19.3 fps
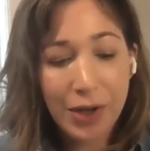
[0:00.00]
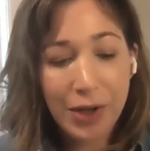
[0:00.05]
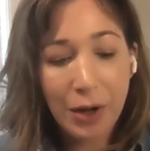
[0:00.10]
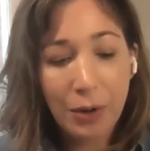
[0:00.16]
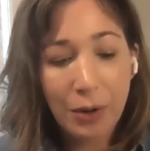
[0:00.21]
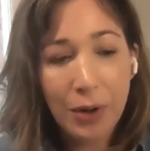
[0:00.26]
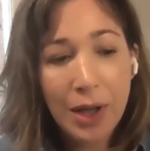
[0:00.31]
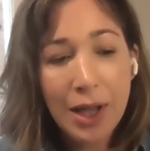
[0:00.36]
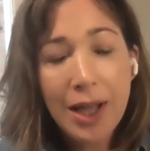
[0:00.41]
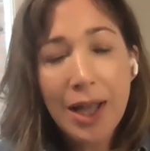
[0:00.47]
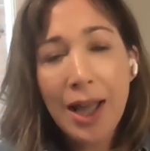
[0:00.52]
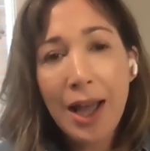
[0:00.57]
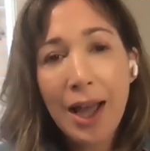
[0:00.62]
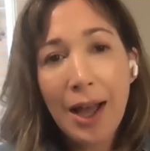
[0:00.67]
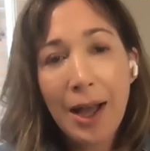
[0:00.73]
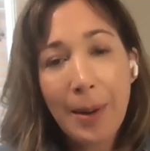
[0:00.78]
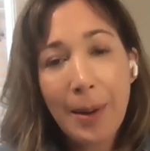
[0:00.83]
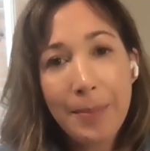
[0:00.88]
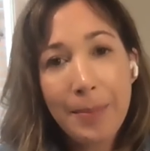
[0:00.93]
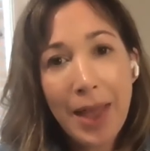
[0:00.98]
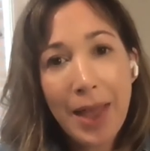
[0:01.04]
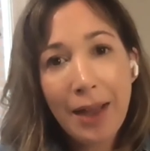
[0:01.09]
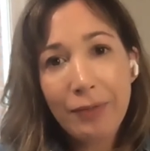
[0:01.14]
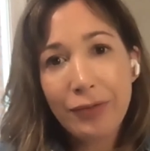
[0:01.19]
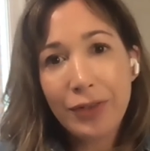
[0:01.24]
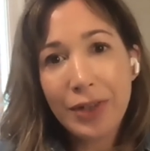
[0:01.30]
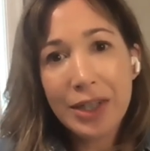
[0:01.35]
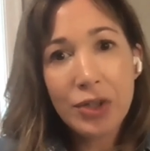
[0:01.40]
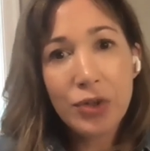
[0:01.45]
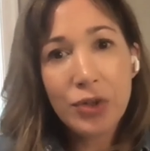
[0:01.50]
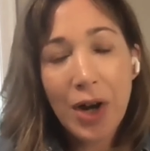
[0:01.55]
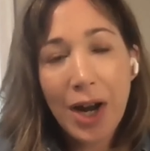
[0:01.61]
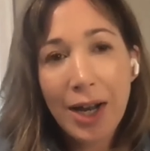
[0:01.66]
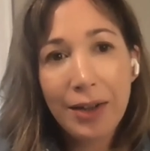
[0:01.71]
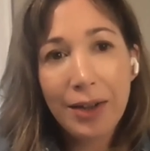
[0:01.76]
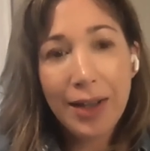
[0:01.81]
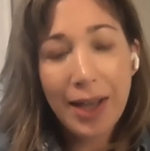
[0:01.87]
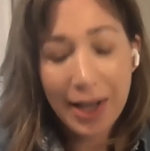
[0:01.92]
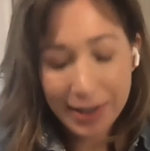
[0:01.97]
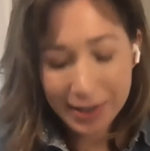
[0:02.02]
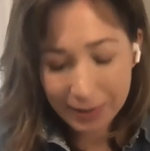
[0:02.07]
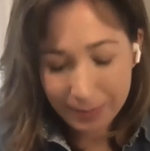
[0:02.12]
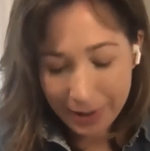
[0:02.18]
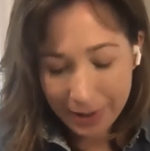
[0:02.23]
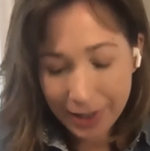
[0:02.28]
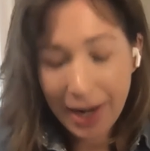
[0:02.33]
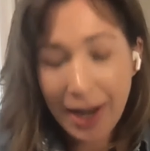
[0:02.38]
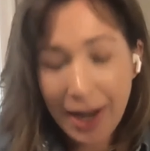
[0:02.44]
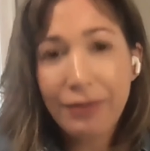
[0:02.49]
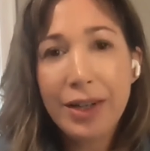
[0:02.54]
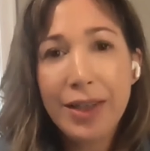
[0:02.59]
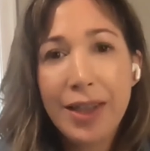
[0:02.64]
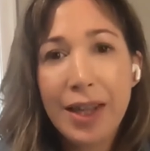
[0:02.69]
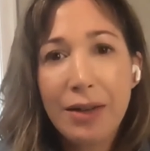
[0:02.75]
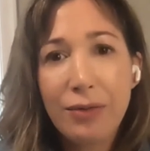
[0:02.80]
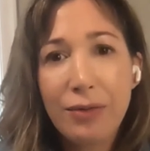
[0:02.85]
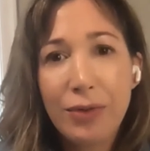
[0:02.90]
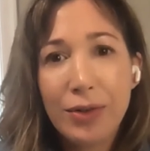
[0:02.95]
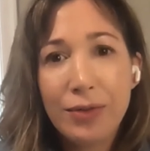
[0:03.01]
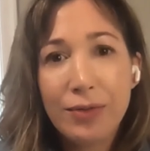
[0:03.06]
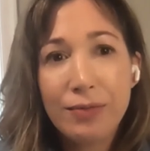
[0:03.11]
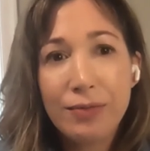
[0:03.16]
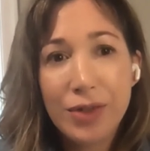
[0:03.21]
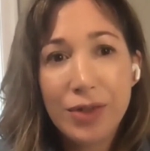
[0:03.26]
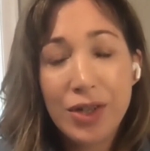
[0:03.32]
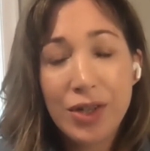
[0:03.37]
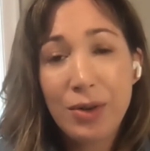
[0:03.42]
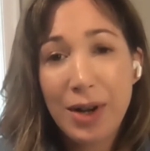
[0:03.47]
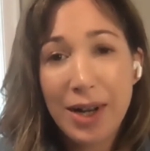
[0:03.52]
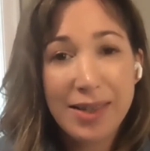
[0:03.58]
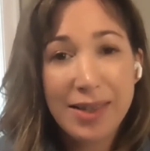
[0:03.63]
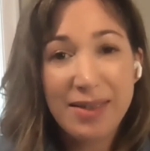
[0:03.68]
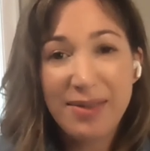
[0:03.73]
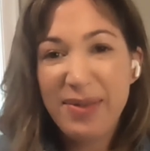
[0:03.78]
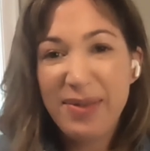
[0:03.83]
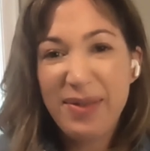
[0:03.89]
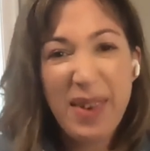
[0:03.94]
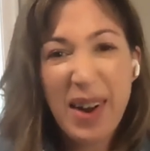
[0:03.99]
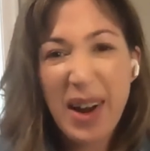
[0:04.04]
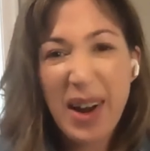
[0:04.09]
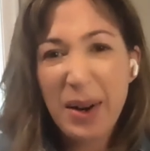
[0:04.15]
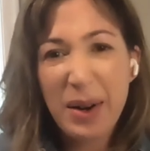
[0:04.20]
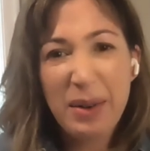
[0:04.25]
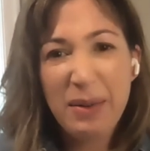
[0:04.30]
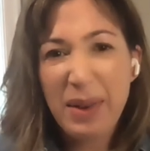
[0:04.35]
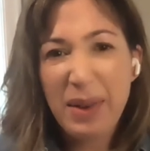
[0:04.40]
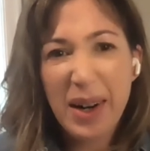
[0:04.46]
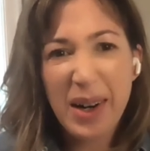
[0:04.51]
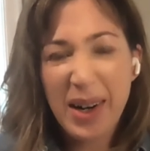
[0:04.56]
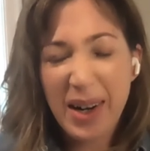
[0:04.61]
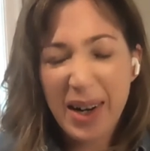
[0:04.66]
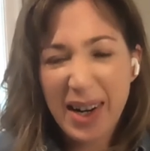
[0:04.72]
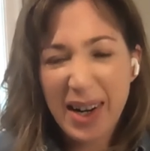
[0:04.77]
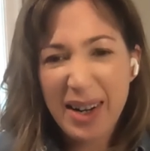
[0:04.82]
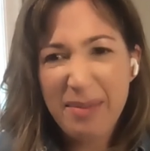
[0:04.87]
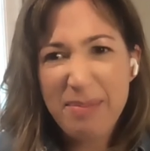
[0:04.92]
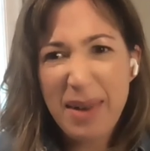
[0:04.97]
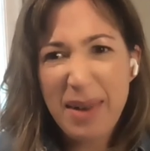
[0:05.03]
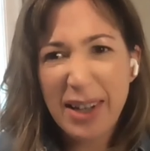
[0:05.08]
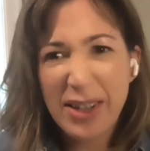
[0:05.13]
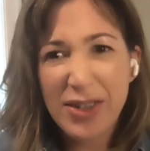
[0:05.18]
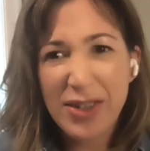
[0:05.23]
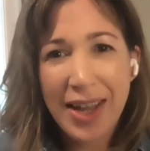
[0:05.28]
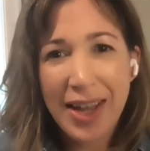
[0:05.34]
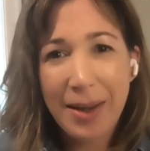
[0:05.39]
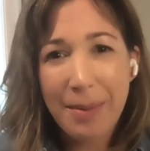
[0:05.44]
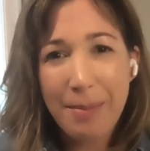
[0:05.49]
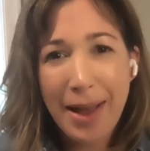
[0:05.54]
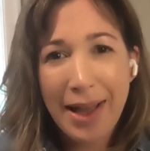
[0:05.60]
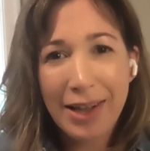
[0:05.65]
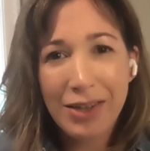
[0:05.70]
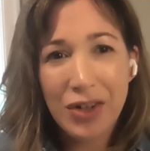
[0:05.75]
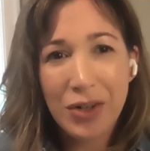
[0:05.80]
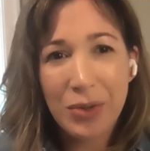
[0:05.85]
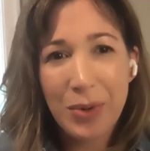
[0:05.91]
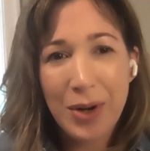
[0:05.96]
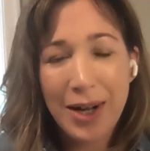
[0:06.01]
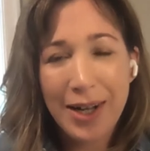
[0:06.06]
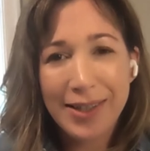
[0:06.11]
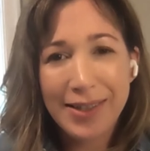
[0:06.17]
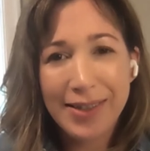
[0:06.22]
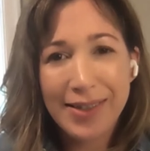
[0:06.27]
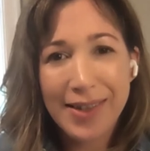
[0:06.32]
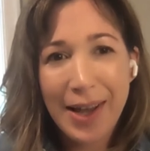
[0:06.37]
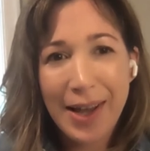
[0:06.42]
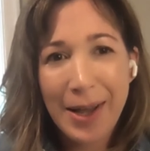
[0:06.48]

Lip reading: So that free trial has been everything to us, very, very much like a magic wand.